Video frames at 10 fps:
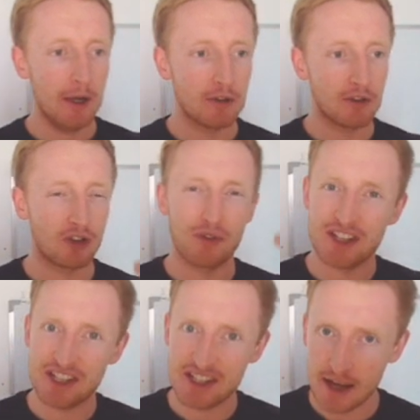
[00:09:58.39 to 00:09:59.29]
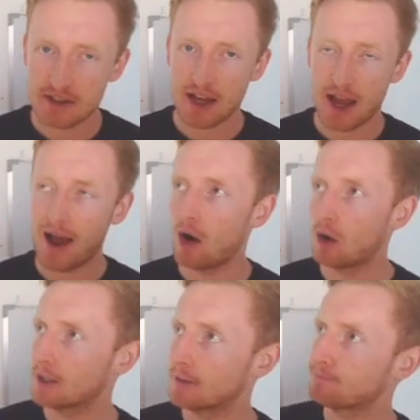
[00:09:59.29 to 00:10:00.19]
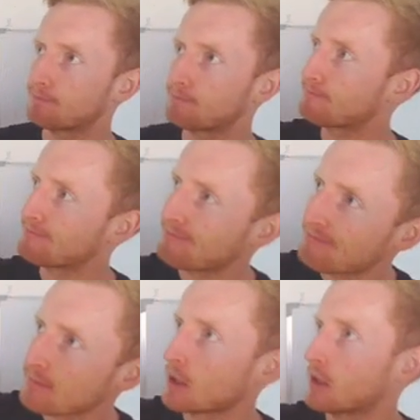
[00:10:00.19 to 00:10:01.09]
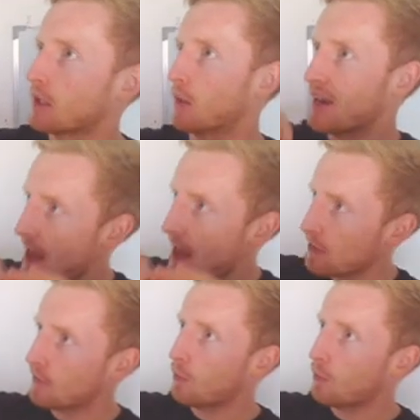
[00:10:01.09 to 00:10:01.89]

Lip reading: to sort of assess our, you know, level of